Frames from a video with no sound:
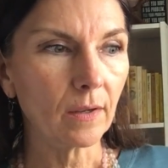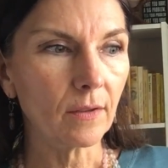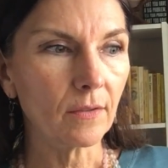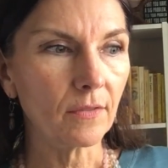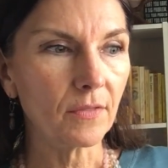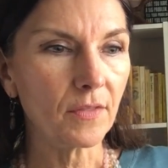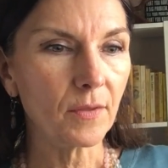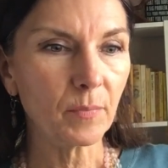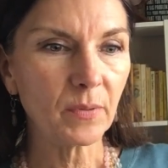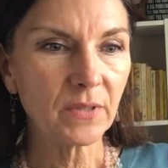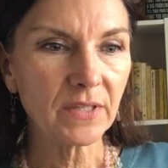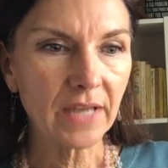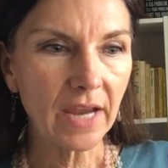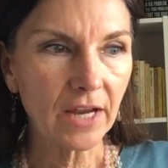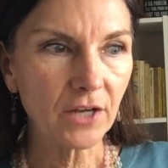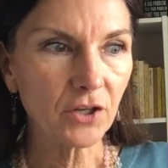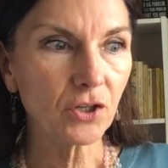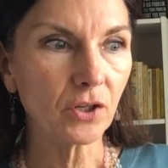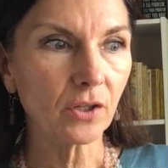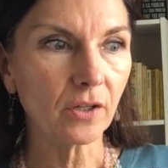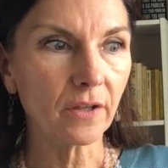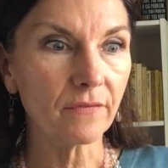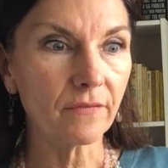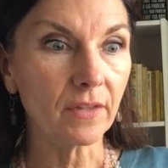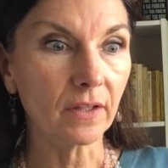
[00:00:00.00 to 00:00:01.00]
the
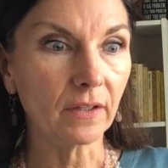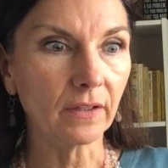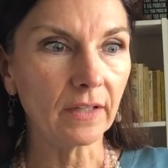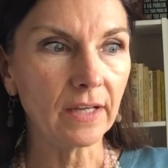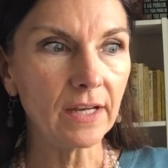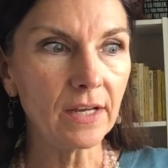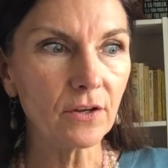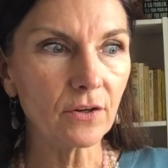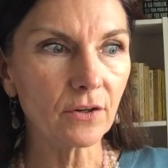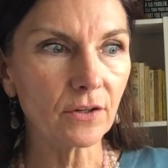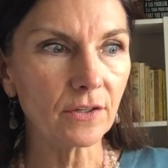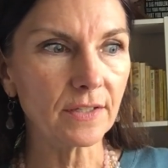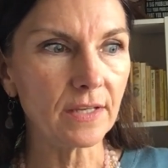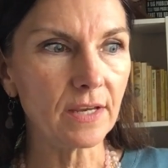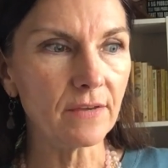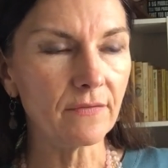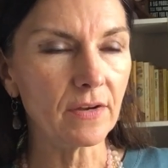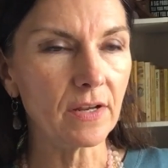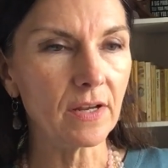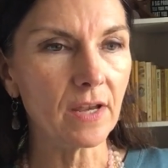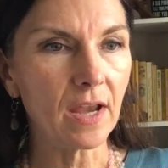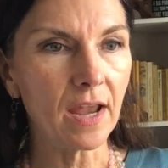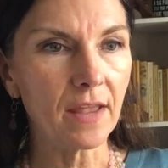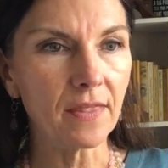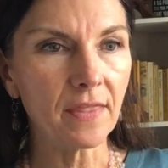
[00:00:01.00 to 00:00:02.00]
potential of the leaders
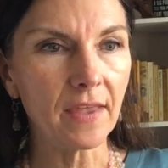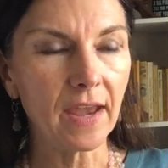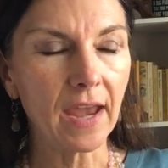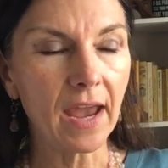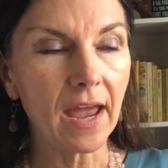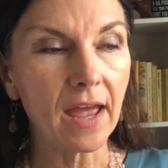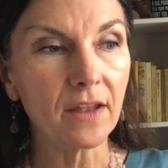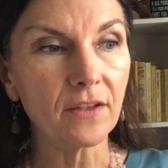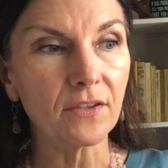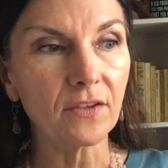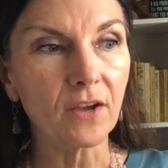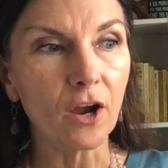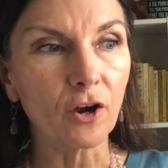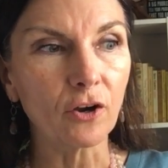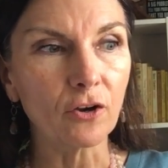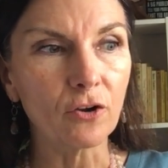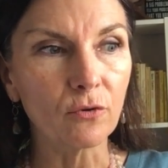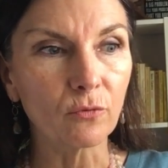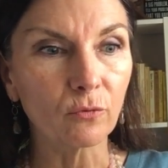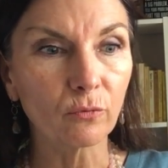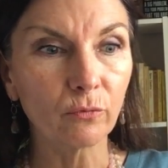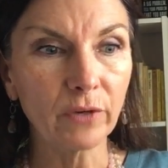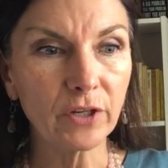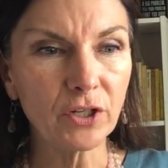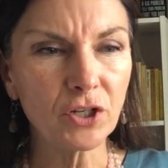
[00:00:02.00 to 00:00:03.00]
even, and they had an
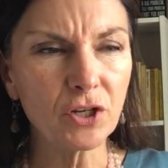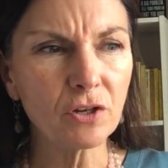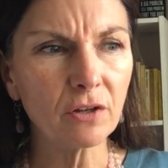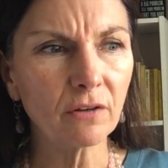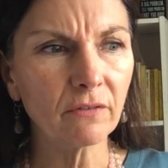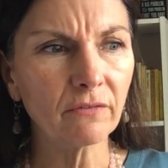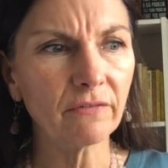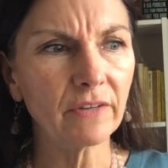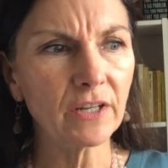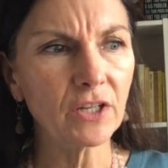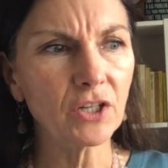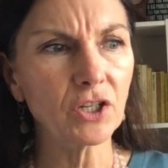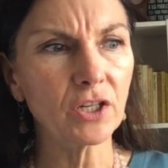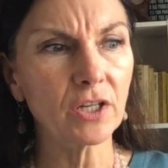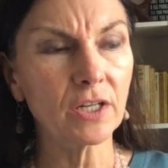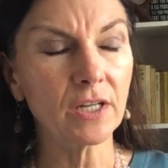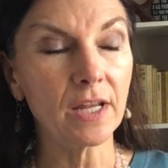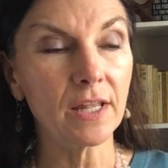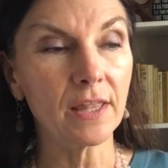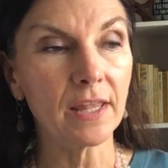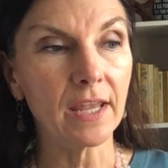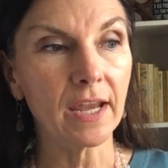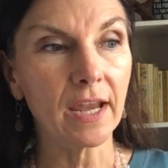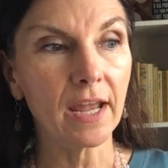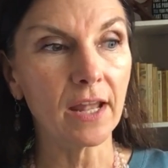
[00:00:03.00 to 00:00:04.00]
original vision
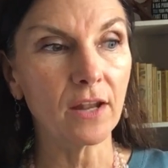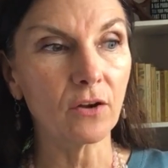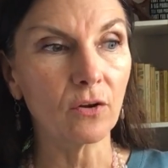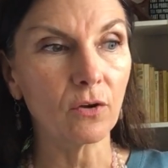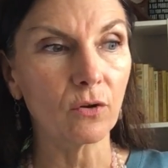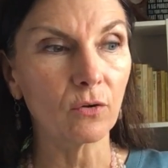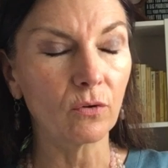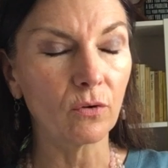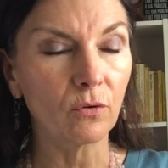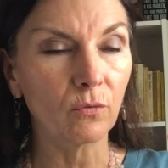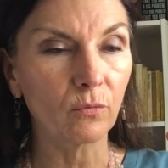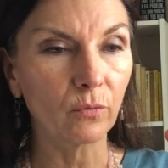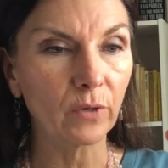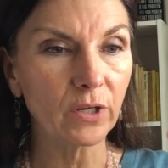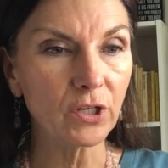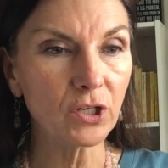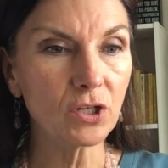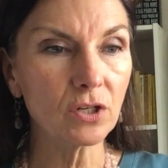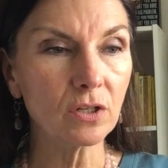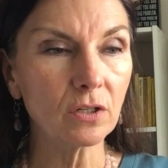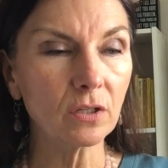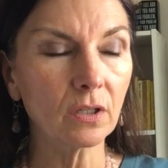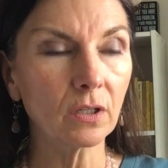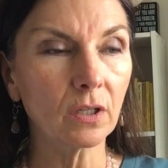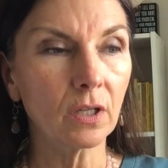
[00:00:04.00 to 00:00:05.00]
and they had an
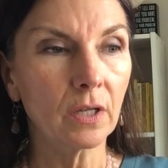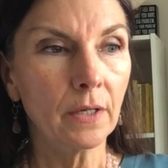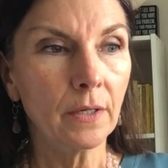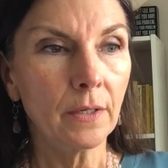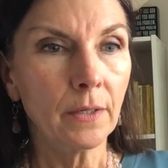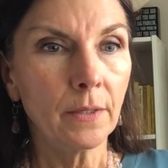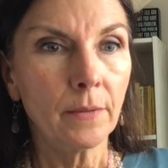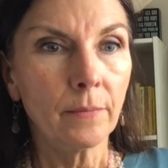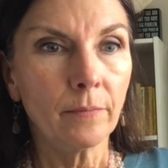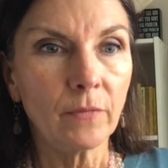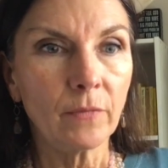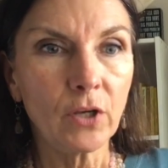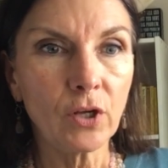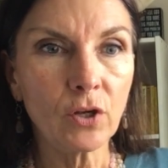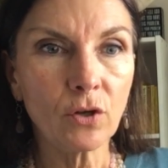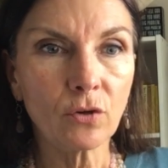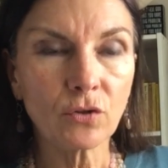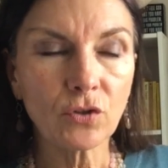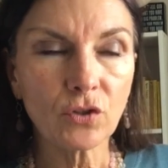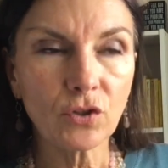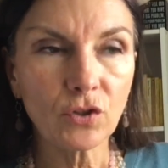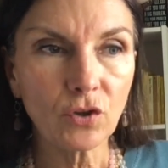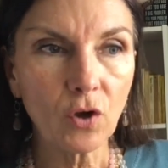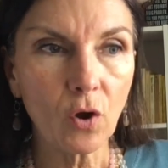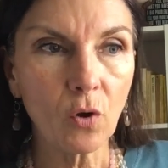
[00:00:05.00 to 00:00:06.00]
original,
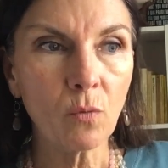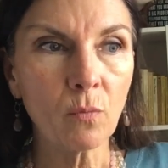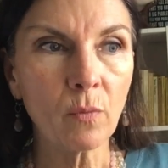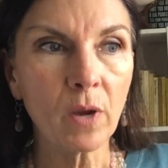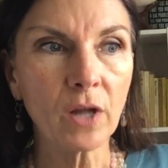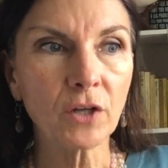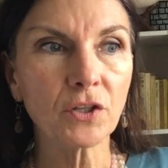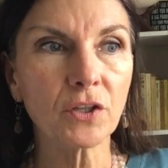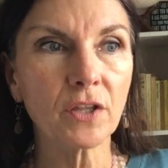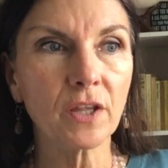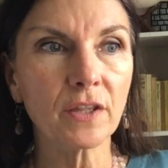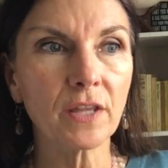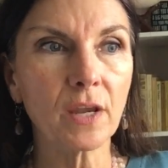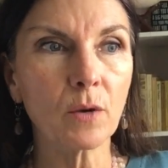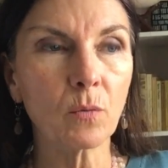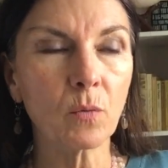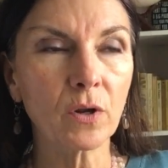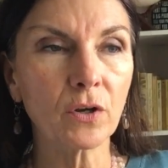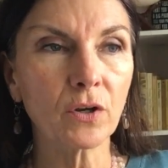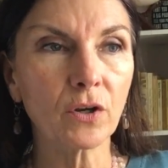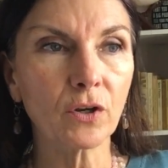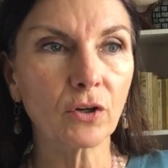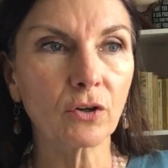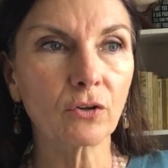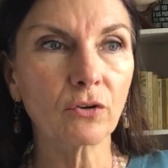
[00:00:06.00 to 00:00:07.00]
so much that they
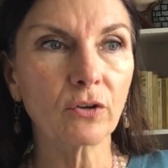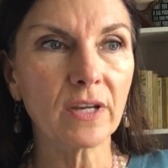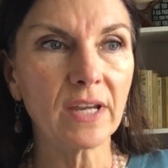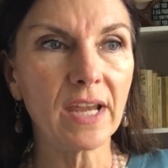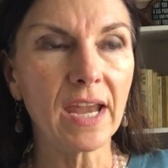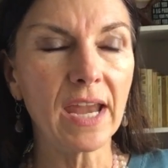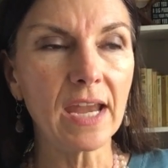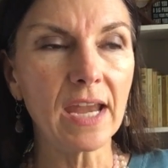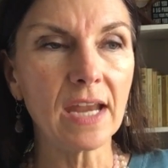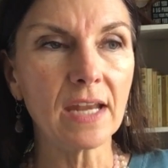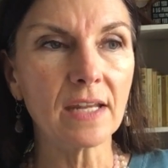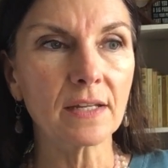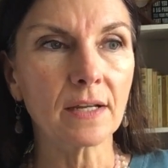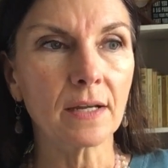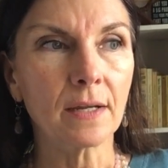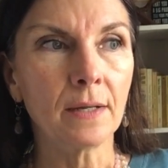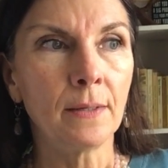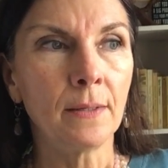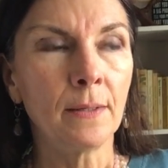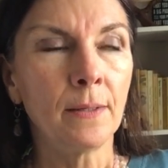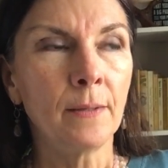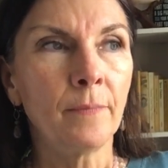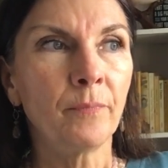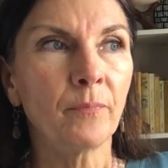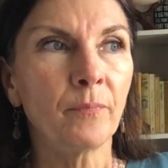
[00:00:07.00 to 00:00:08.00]
wanted to create,
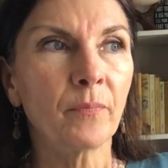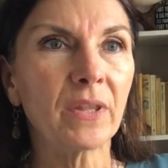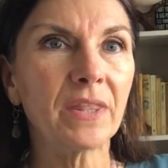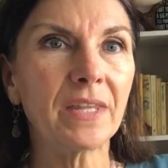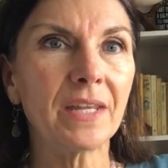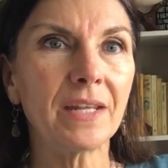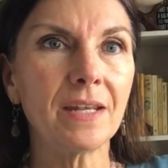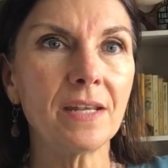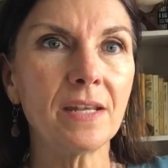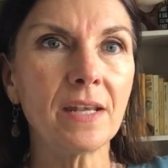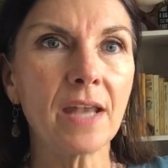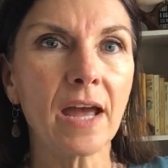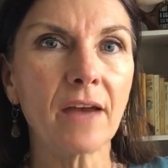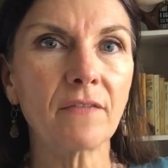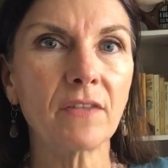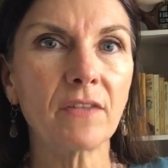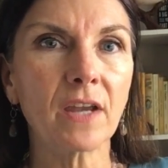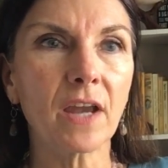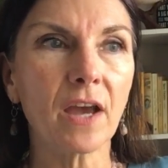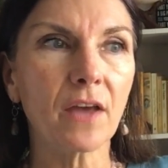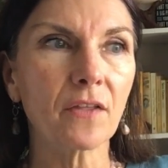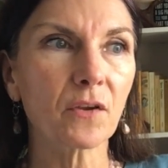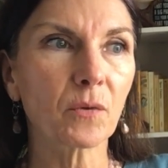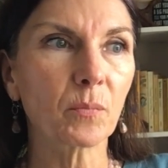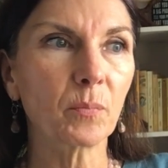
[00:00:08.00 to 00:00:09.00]
but they didn't have the
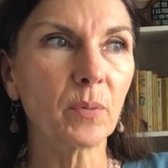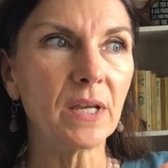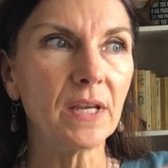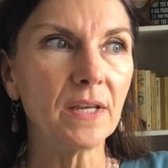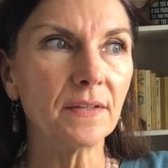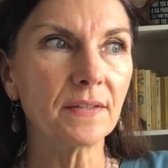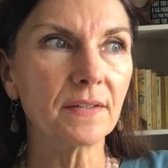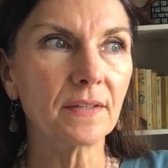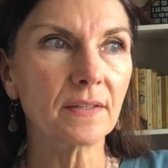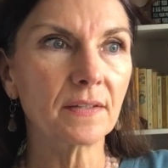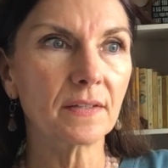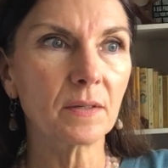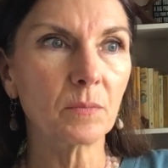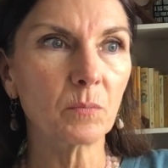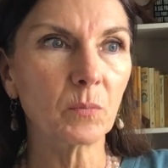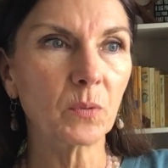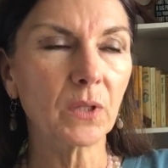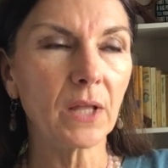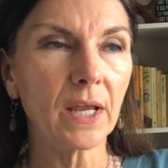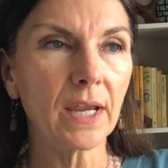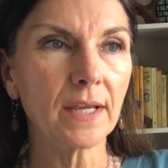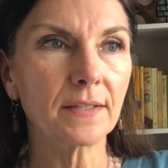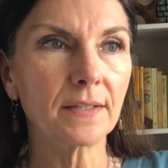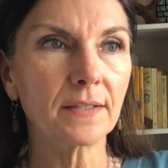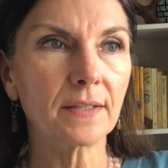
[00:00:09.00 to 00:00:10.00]
other pieces in
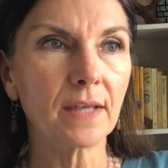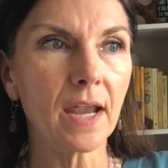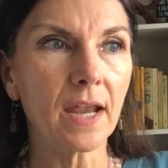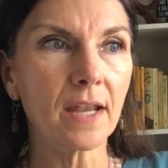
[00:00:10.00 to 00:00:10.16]
place.